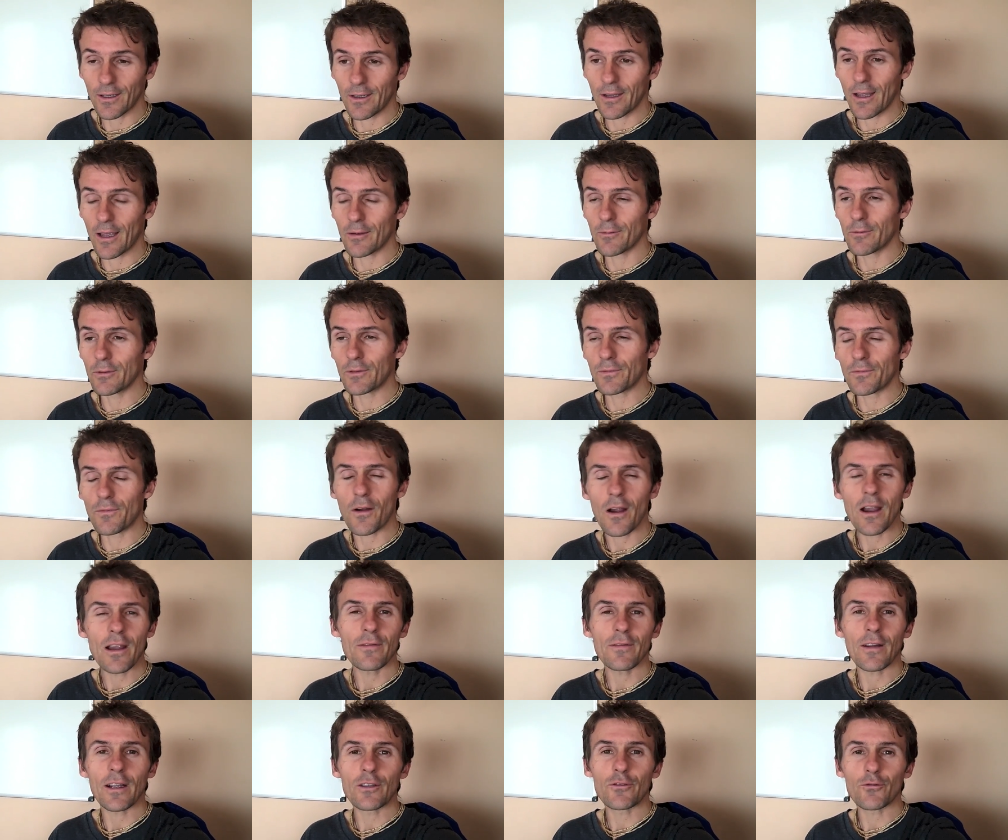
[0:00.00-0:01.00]
And, and it was
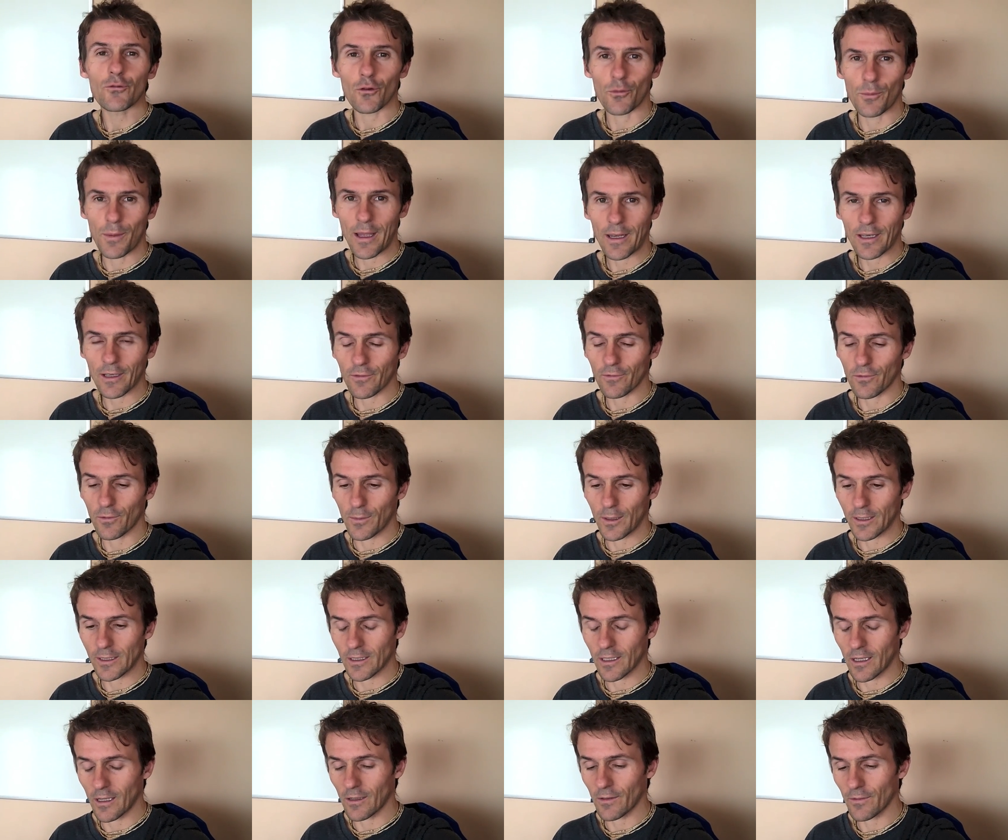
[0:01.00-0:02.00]
very very traumatic for
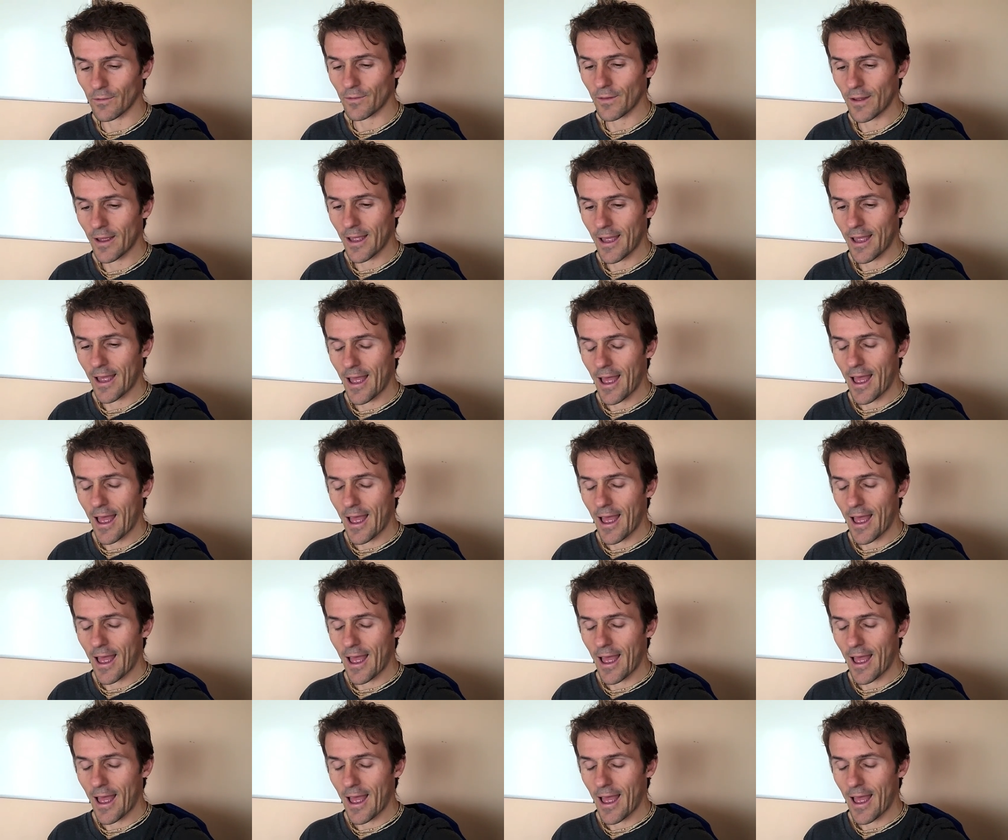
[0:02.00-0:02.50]
myself,